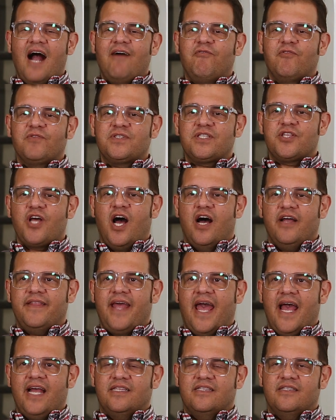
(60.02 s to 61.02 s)
have always thought
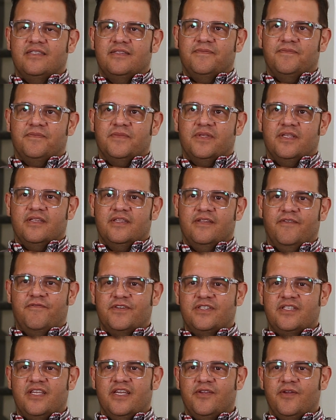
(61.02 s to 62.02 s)
that the
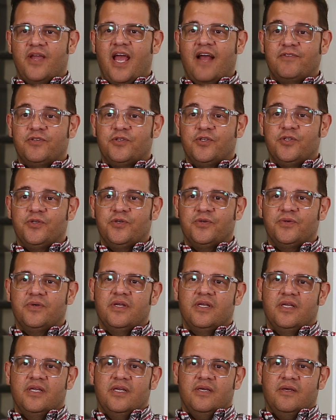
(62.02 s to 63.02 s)
first thing you have to do
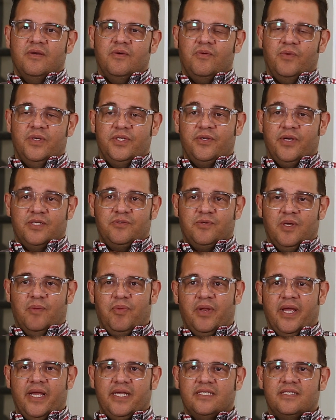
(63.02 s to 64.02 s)
when you get to a
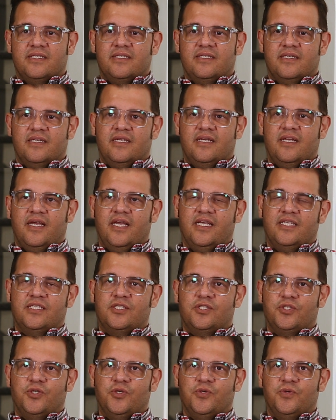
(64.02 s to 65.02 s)
place
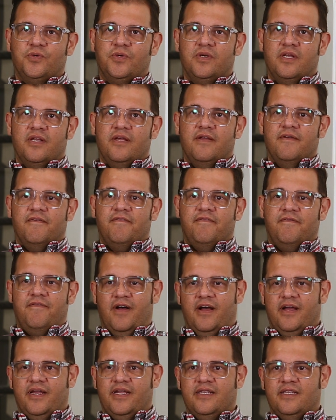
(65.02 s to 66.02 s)
is to
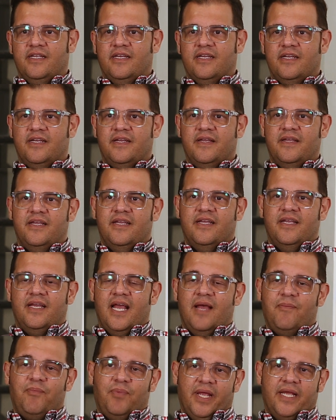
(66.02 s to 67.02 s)
find
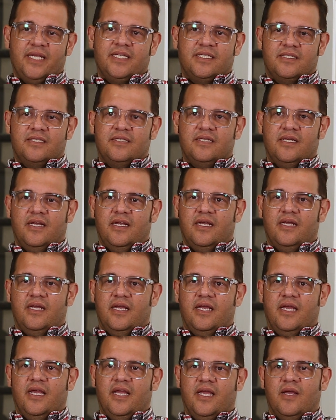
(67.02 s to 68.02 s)
a place
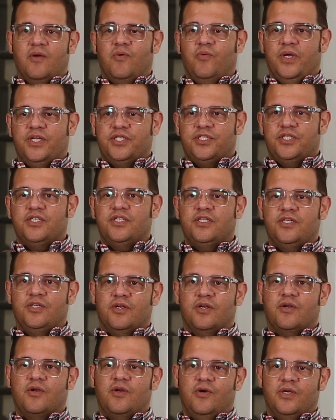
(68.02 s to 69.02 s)
in which
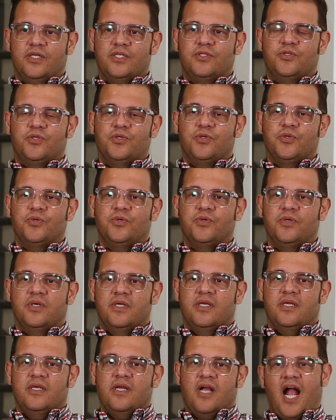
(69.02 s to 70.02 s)
you're going to
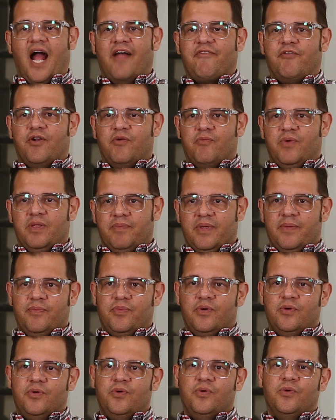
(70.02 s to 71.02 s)
gather with
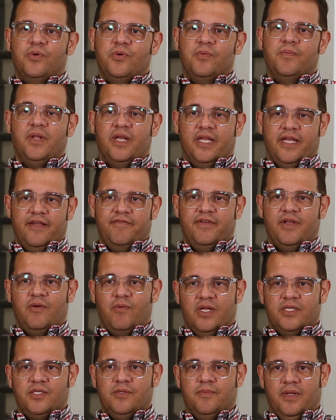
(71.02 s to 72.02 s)
people who believe in
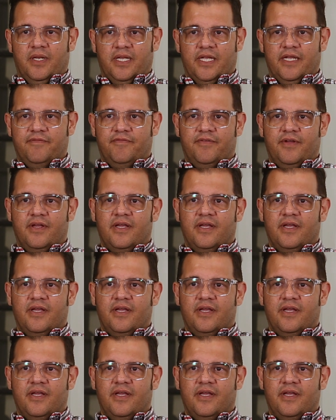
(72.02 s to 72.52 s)
what you believe.